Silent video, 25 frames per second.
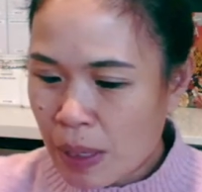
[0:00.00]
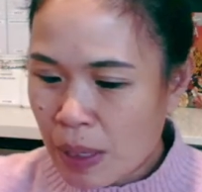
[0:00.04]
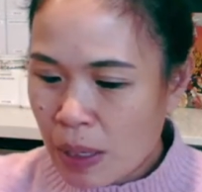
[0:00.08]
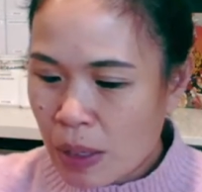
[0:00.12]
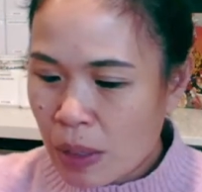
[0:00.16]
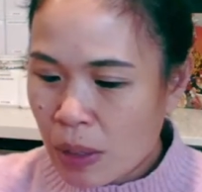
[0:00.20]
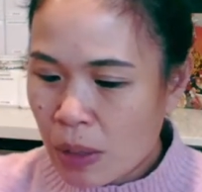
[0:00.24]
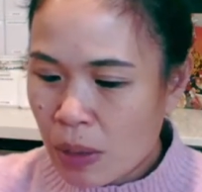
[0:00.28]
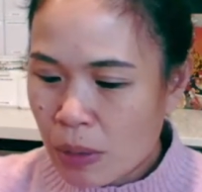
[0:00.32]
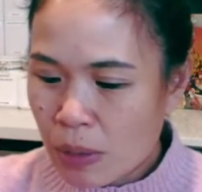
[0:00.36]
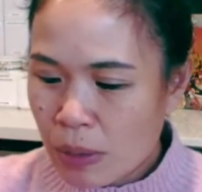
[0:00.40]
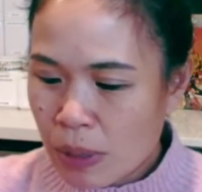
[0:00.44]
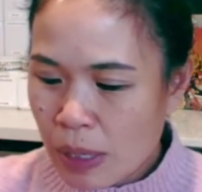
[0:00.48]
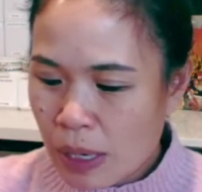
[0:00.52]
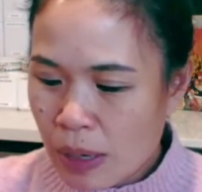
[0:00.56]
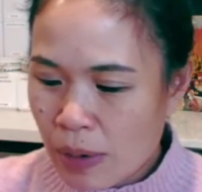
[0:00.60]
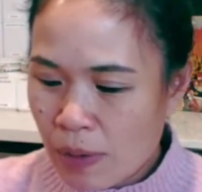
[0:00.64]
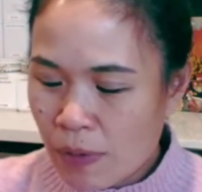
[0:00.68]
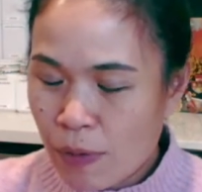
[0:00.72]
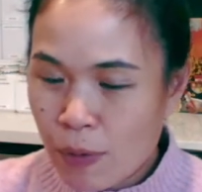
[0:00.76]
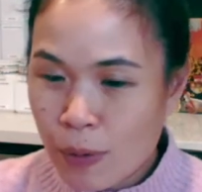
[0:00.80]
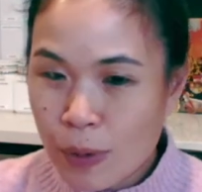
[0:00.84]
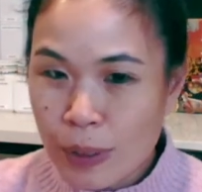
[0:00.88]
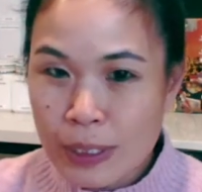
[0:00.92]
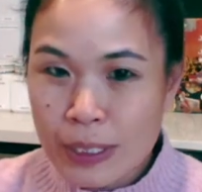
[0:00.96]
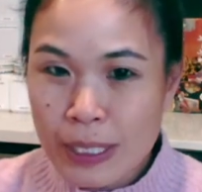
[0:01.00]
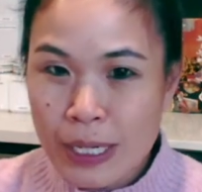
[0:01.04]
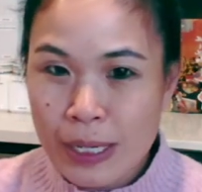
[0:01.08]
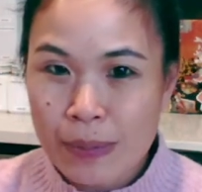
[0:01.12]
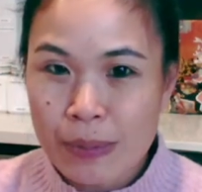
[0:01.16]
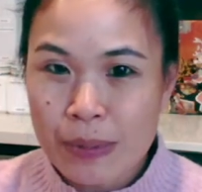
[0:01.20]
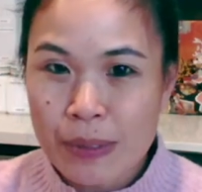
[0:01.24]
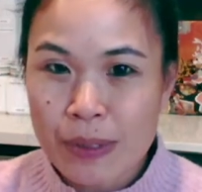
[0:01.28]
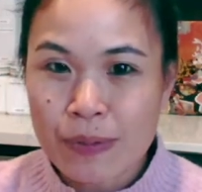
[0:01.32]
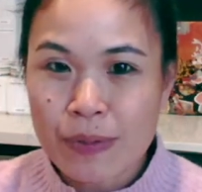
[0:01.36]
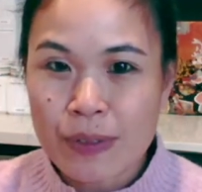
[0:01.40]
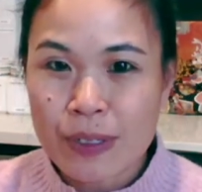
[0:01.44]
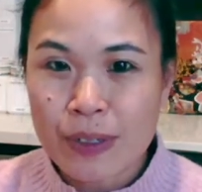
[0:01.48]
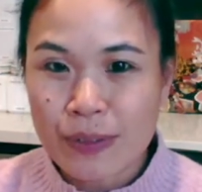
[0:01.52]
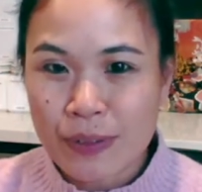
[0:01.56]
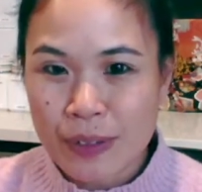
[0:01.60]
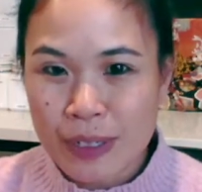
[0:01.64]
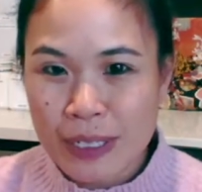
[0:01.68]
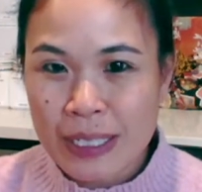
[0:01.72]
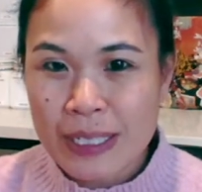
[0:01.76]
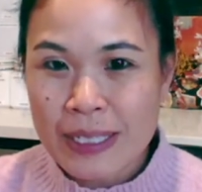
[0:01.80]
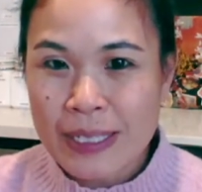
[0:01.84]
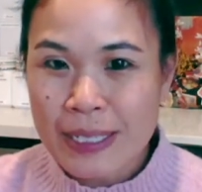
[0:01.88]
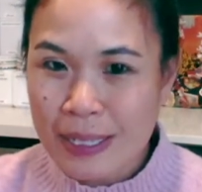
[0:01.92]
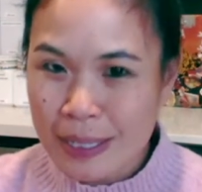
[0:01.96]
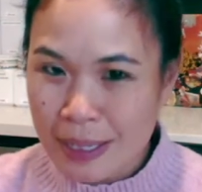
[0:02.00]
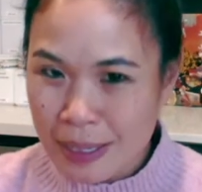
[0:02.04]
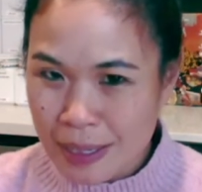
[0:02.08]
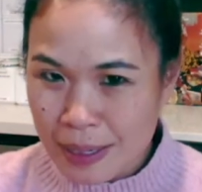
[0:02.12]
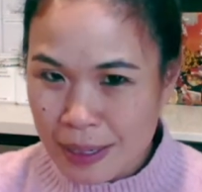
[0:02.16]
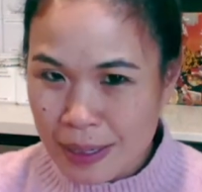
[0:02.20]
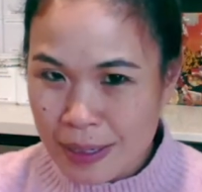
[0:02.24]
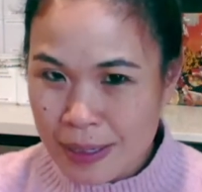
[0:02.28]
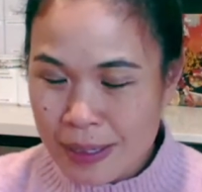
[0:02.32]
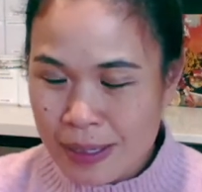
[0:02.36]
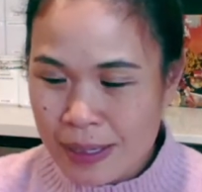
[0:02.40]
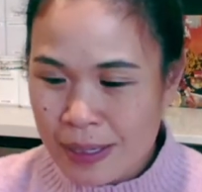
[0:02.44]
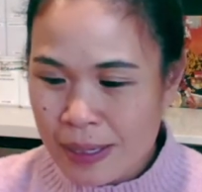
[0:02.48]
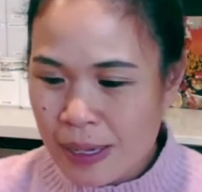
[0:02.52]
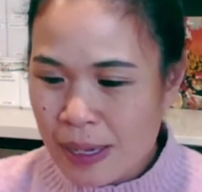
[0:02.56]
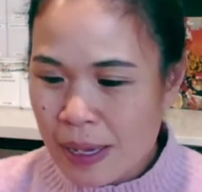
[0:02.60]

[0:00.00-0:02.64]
you'll get 4 types of different teas,